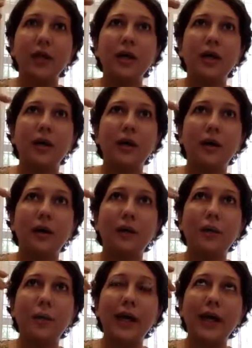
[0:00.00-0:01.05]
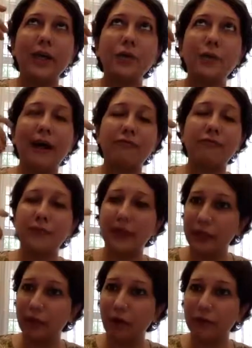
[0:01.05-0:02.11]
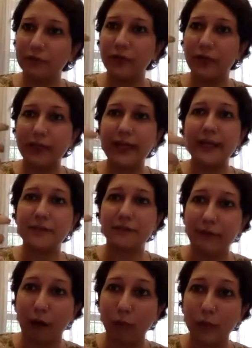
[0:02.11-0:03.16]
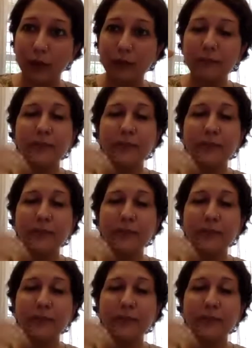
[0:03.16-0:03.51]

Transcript: where you have to think of really as a founder,